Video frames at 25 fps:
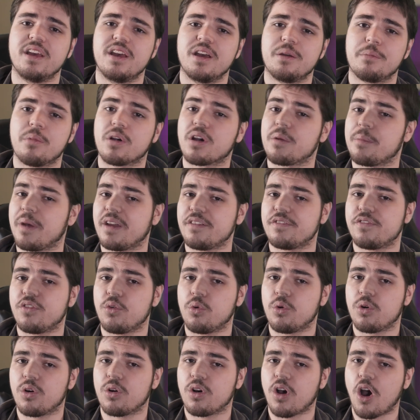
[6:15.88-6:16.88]

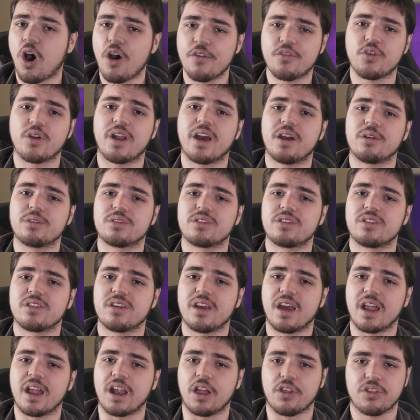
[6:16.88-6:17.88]
Murgoman4 over and out,
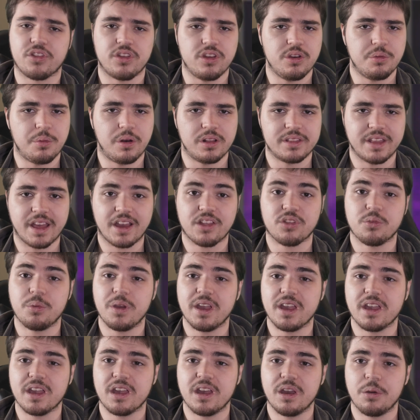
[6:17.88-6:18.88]
and I'll see you all next
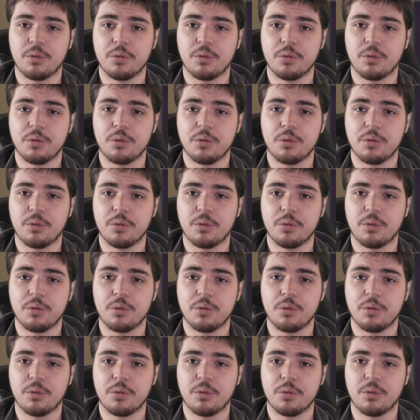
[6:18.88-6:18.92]
week